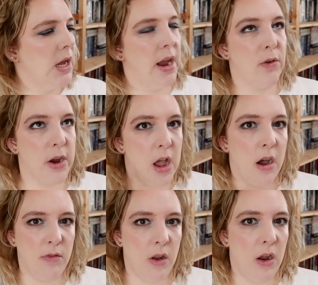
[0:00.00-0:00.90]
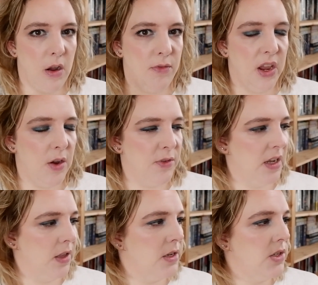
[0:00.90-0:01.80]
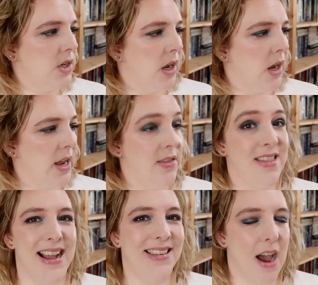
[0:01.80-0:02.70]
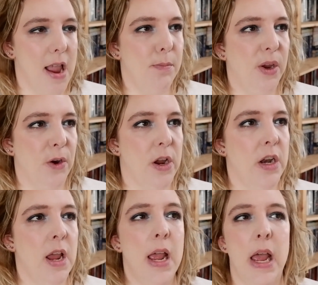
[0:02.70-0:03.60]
of England in that time period.